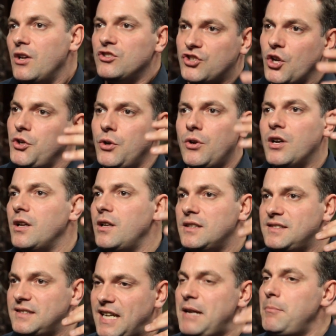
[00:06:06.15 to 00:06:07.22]
So you can
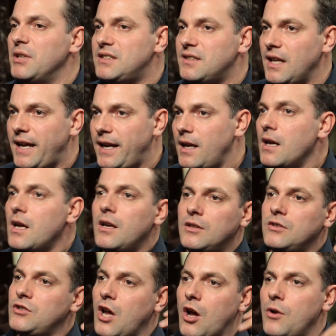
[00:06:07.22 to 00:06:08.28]
seamlessly
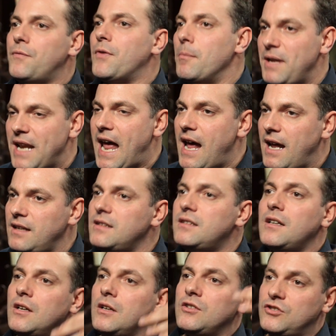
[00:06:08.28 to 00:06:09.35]
go from land
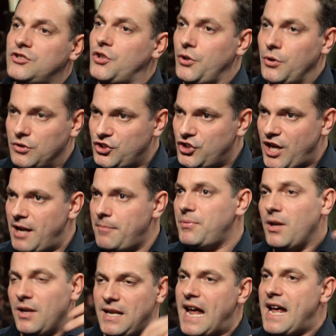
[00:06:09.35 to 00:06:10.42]
to your ship,
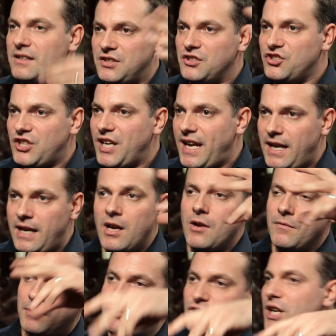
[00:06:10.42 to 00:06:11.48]
land to sea,
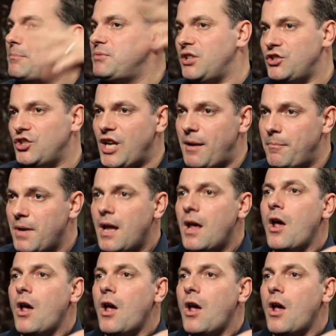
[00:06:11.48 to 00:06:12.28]
from ship to ship,